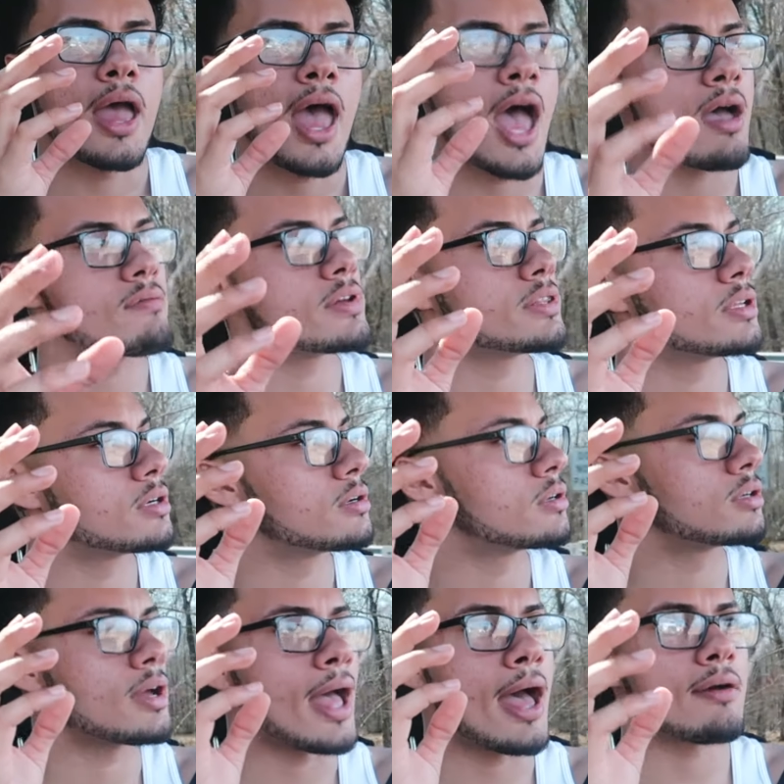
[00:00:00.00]
having the,
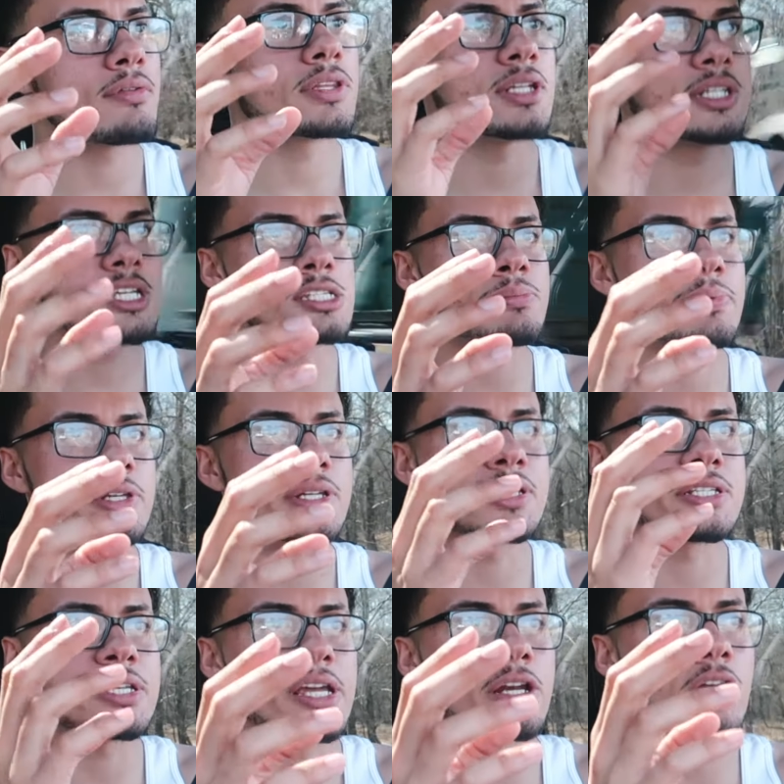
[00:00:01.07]
having the discipline to
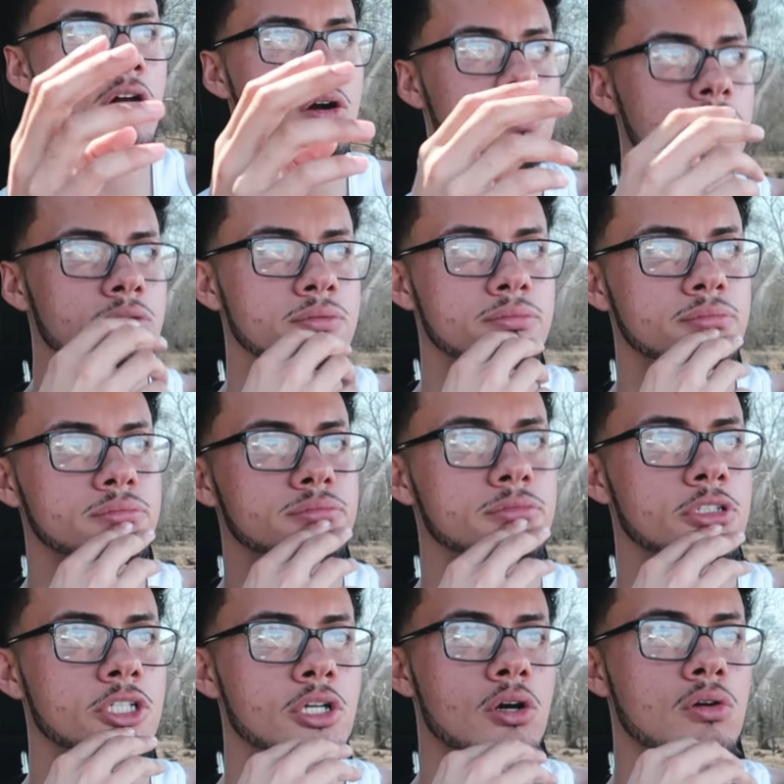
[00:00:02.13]
say no,
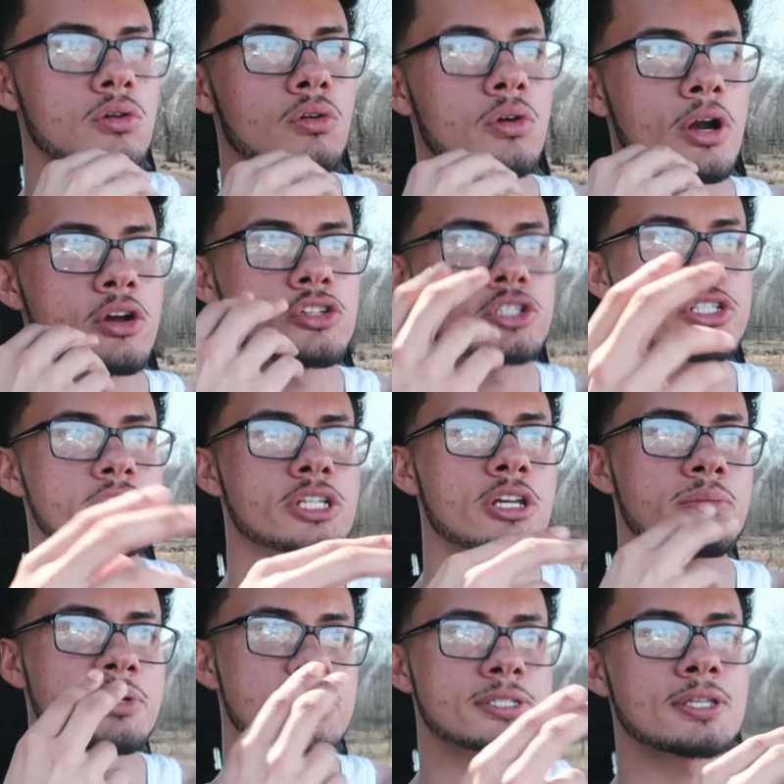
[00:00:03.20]
you know, or else you're just
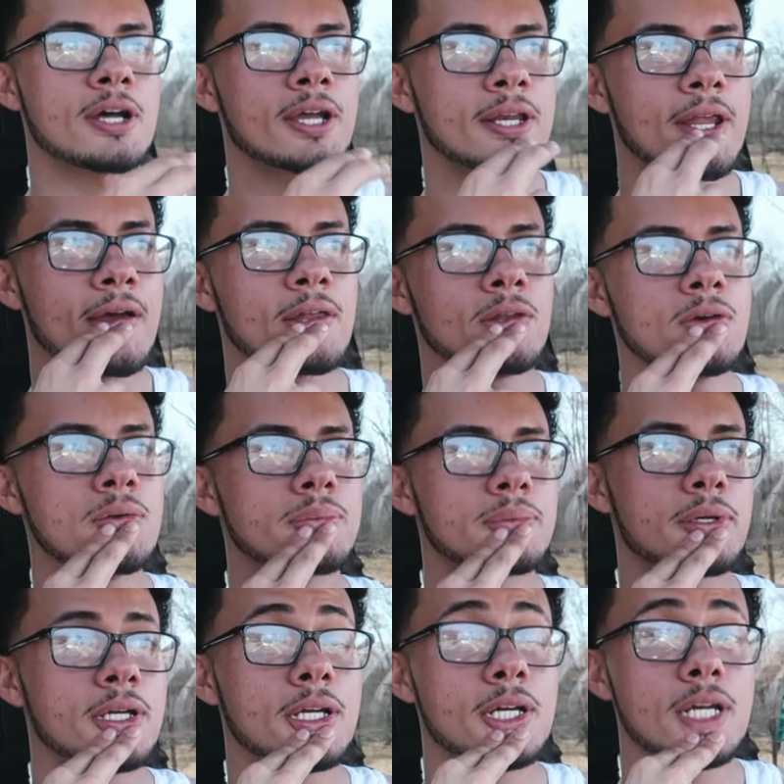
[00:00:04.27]
going to be stuck in that loop,
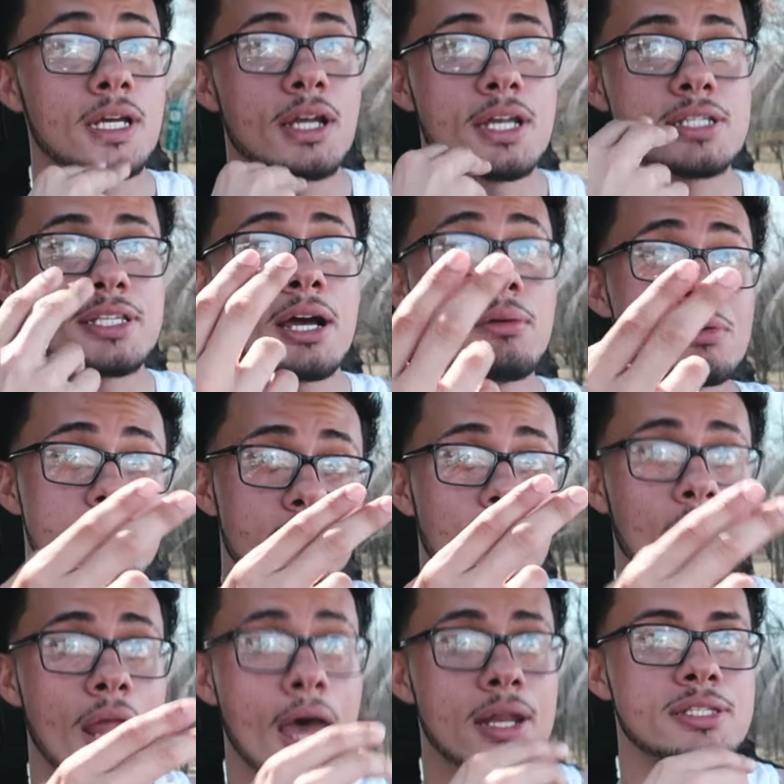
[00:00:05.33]
because that was
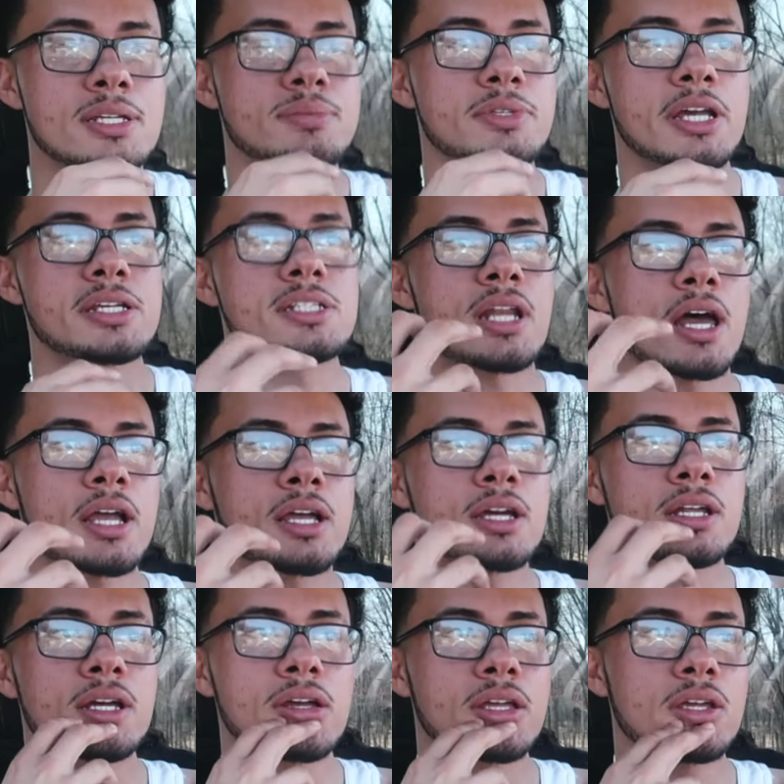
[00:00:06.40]
a lot of temptation. I
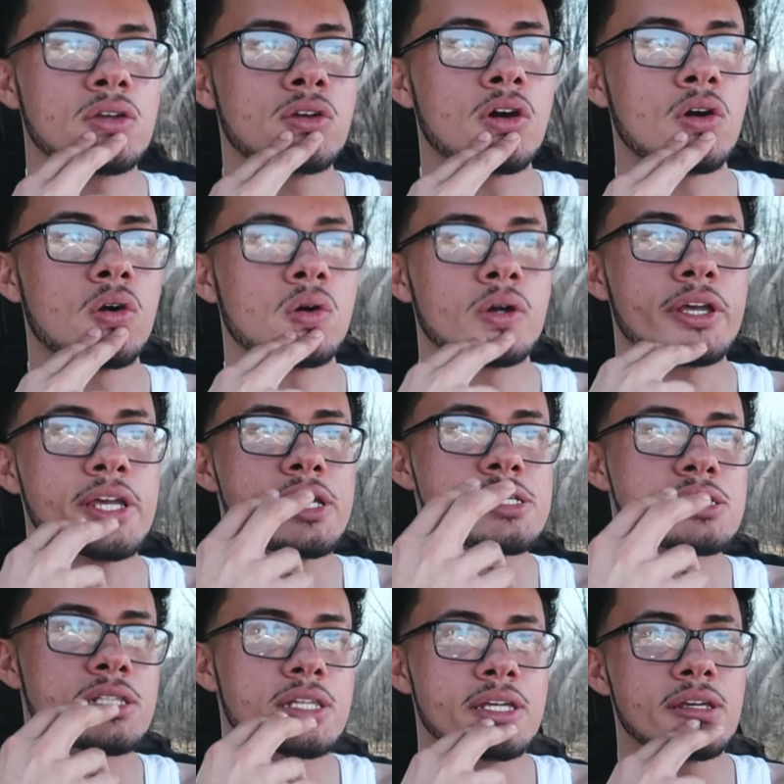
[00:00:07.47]
could have, you know,
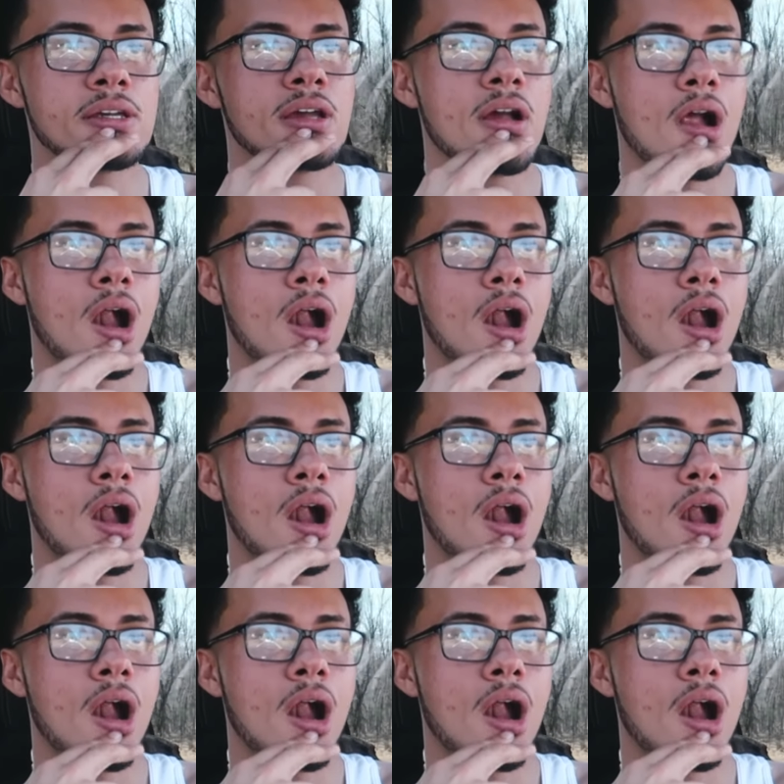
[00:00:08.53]
easily